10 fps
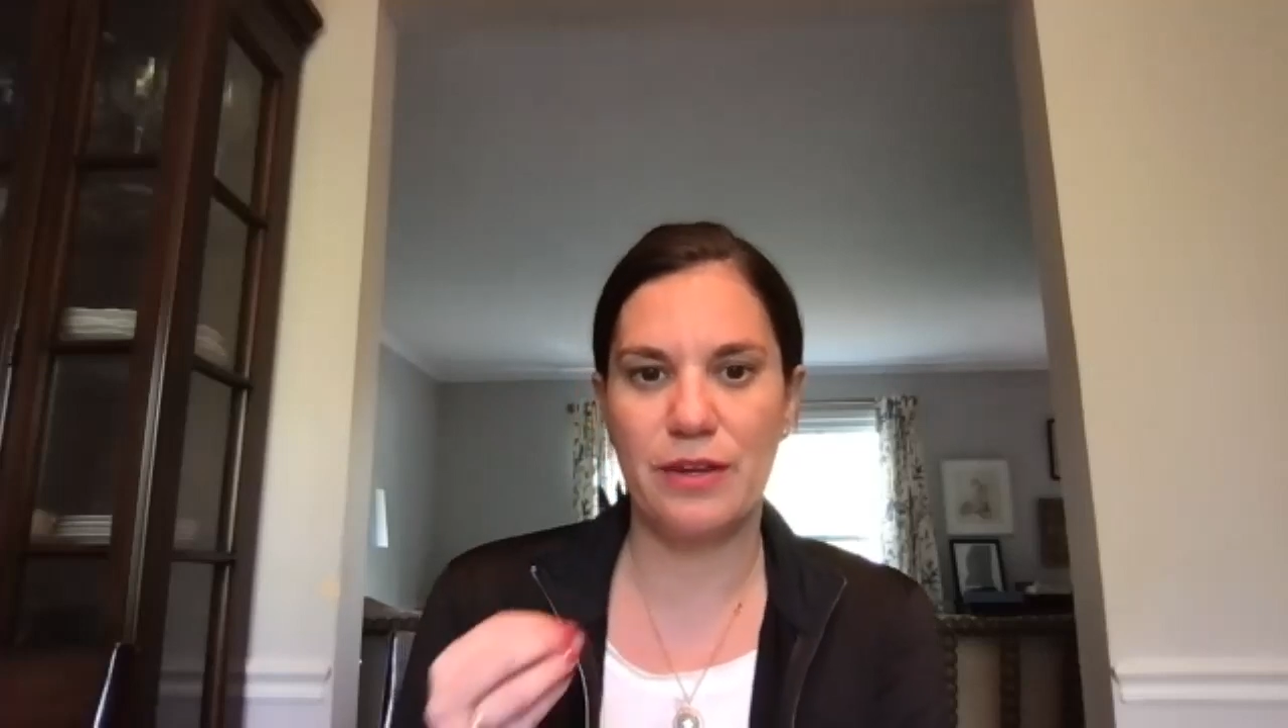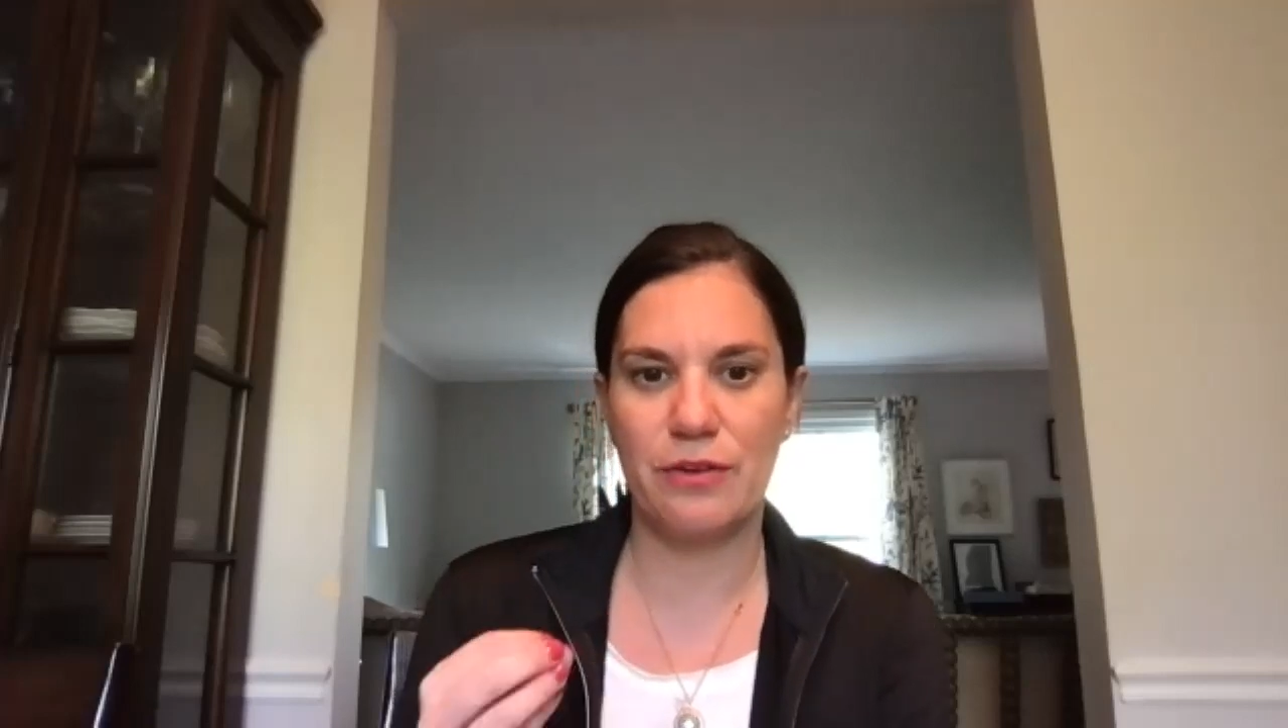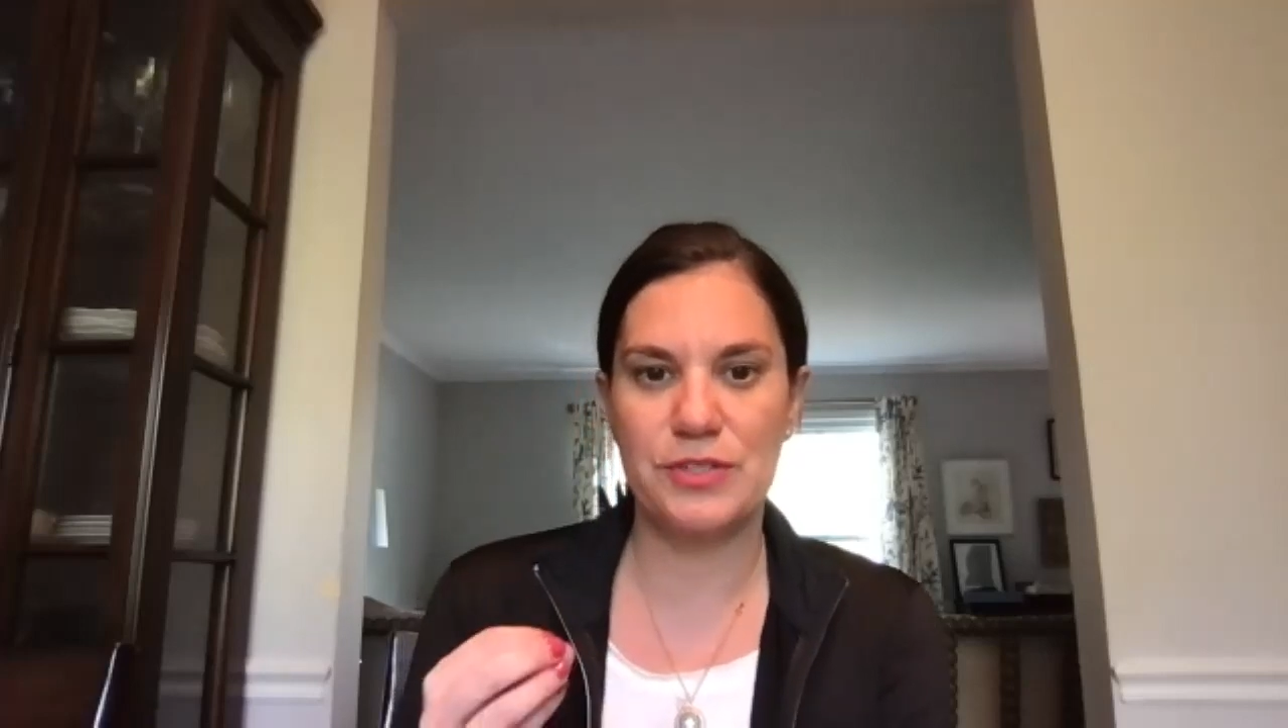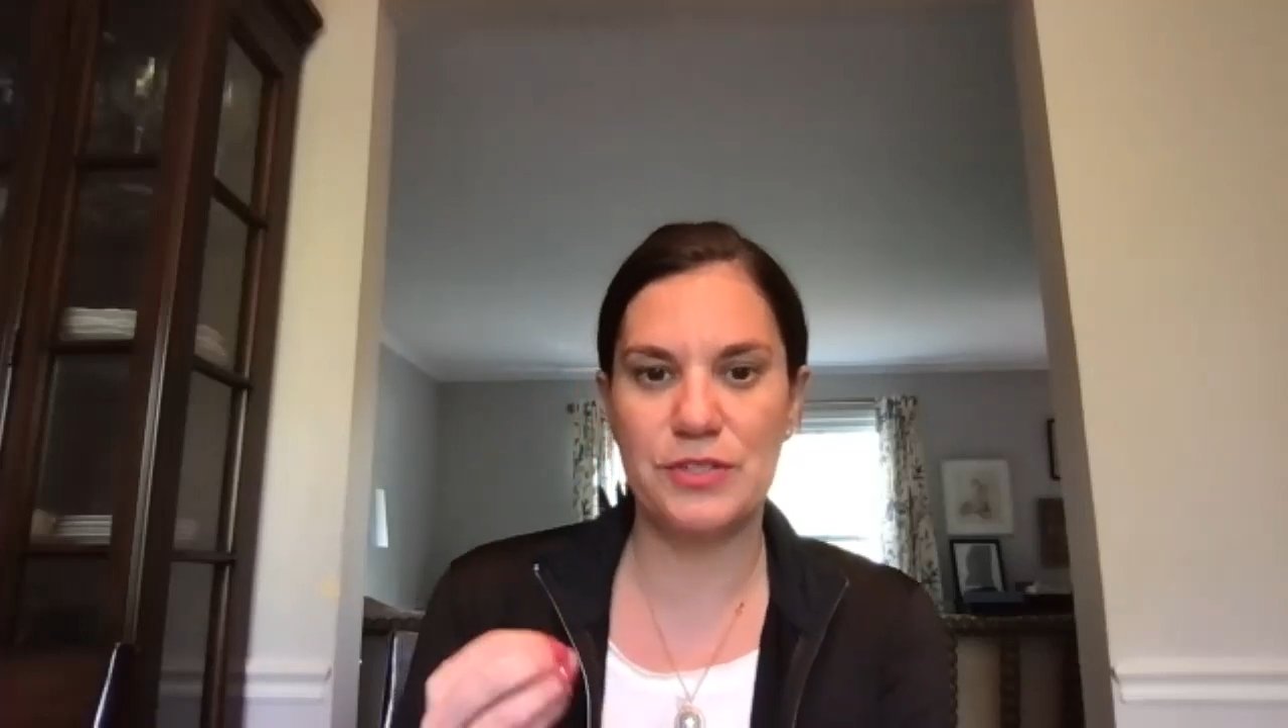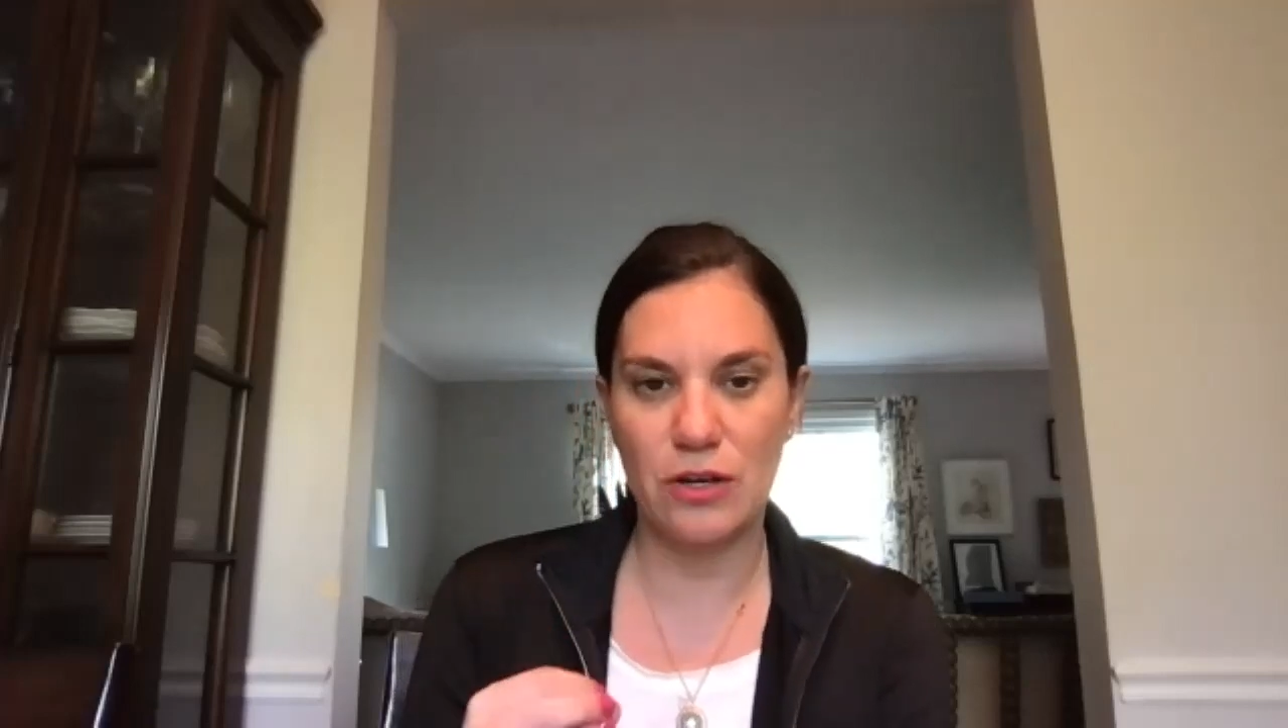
there was